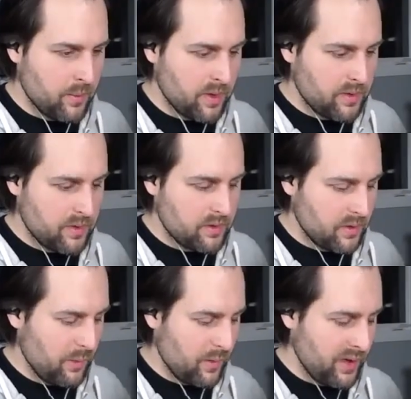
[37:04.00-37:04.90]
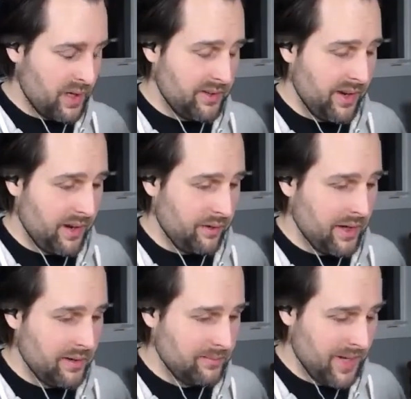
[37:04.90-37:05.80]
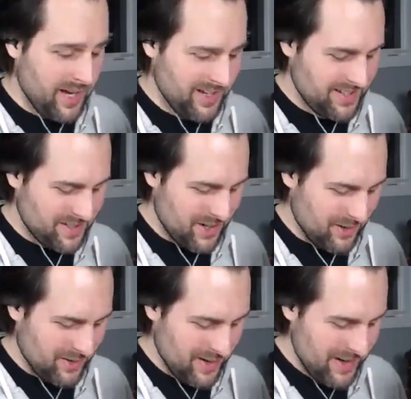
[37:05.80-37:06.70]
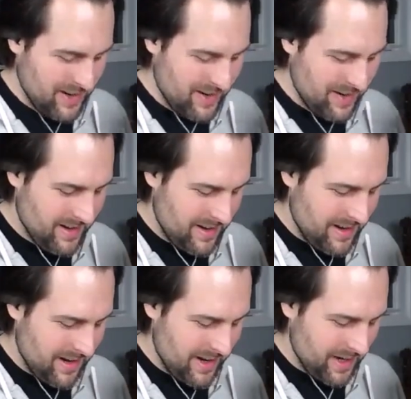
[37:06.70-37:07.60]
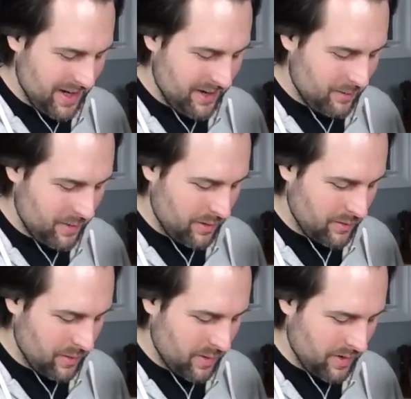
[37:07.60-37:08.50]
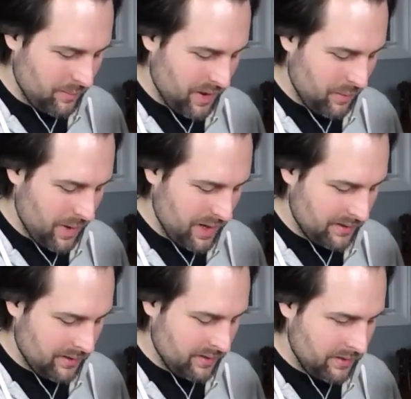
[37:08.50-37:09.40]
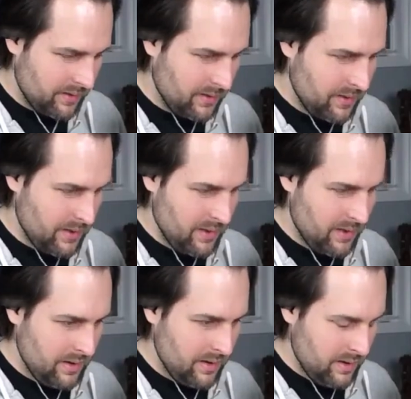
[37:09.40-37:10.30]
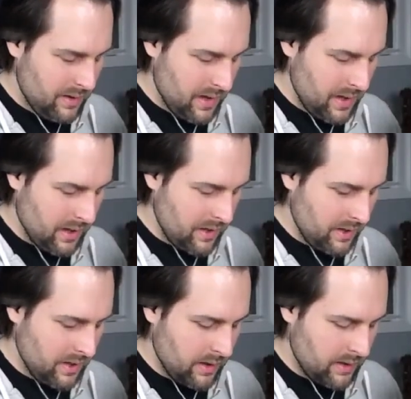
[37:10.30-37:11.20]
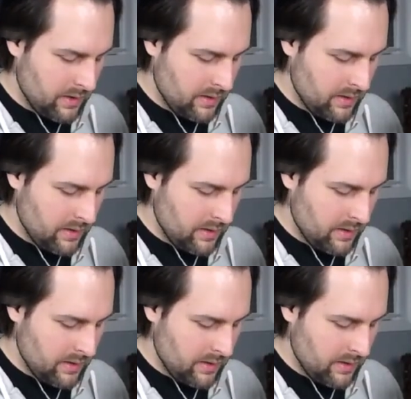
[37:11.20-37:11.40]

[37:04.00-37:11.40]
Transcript: much. I work in a tannery, so I kind of would only wear them at weddings, and I